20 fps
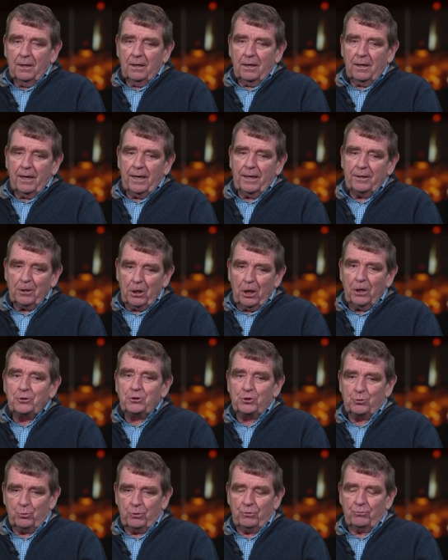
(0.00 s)
I had a
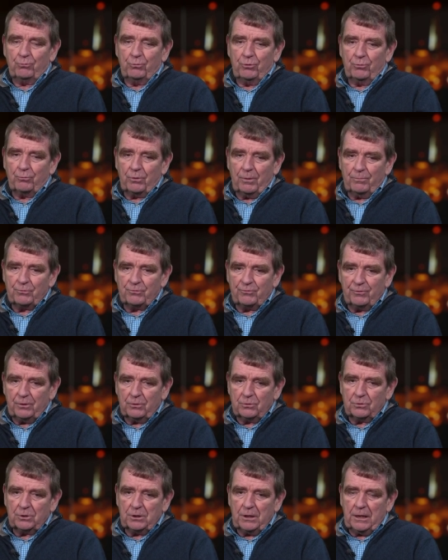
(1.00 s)
lunch with, with
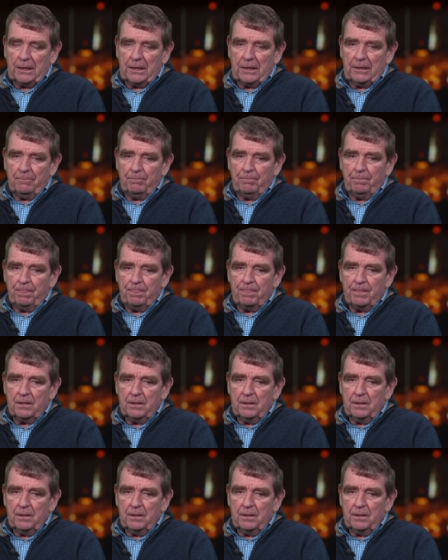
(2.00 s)
Rumsfeld um,